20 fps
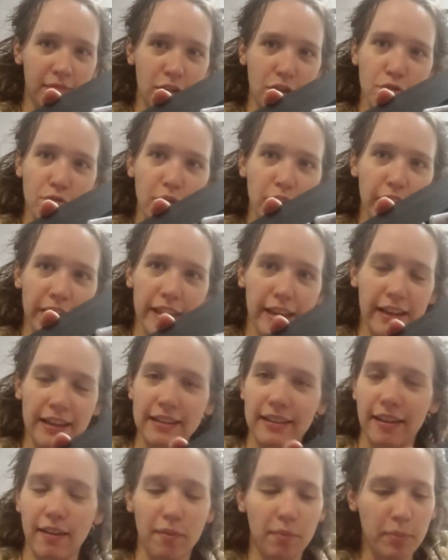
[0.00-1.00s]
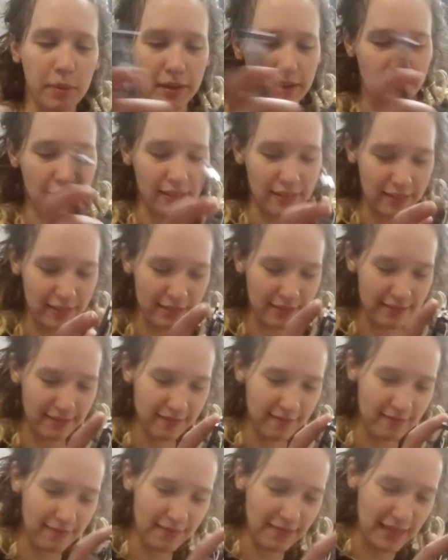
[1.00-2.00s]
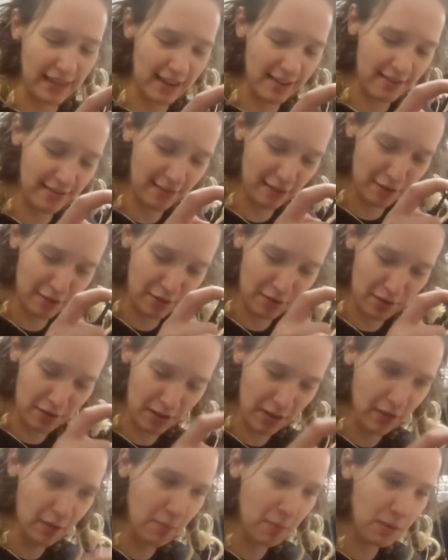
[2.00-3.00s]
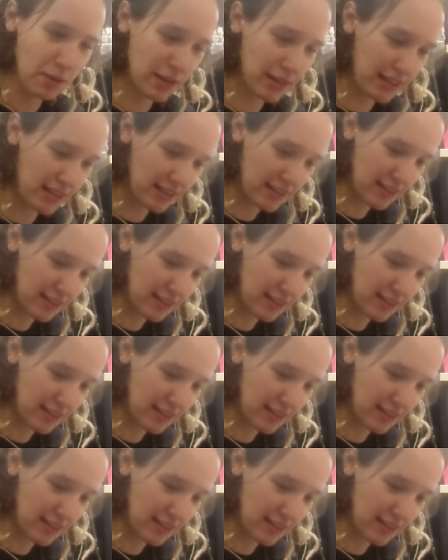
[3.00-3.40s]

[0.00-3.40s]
You really can't tell, but it's, yeah, those do not look pretty.